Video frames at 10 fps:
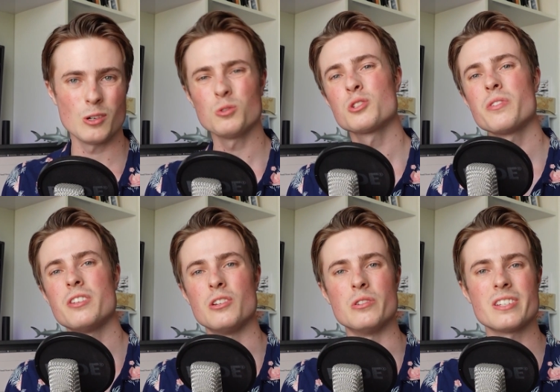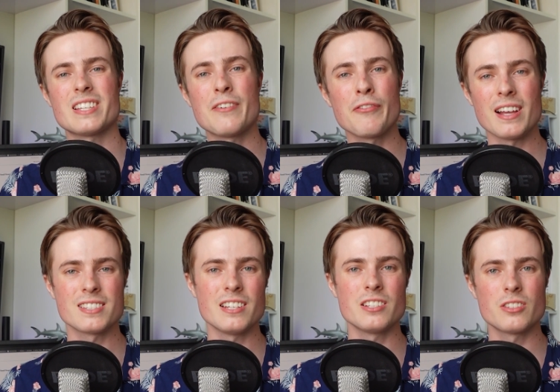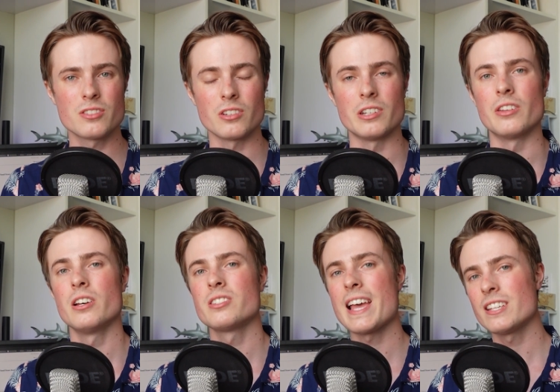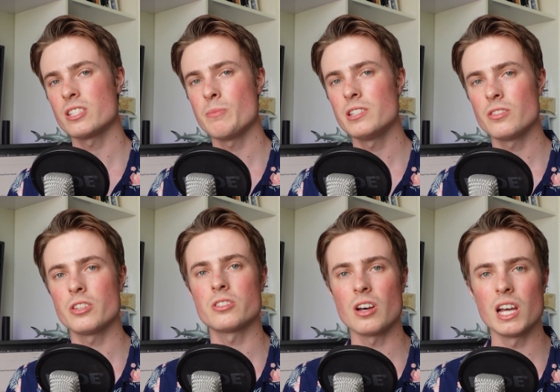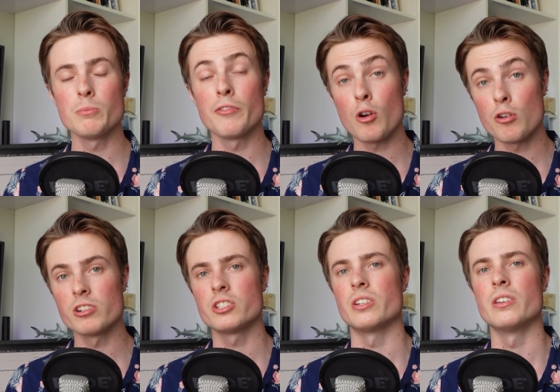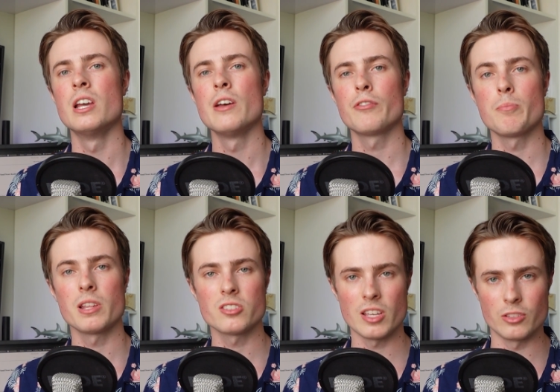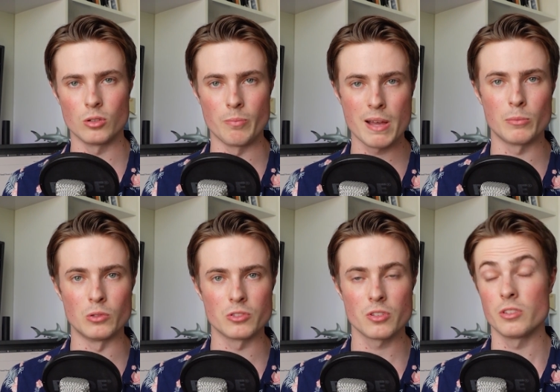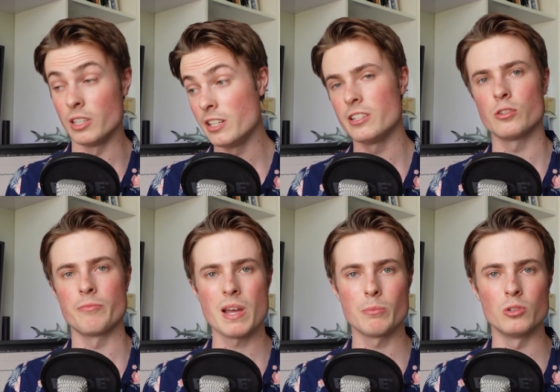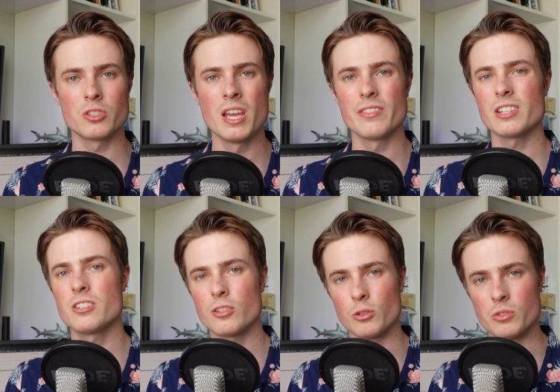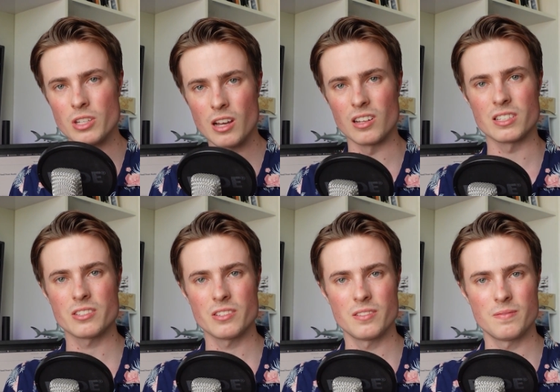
Also in the news is a fascinating study that has estimated the time of origin for placental mammals, the lineage of mammals that includes us.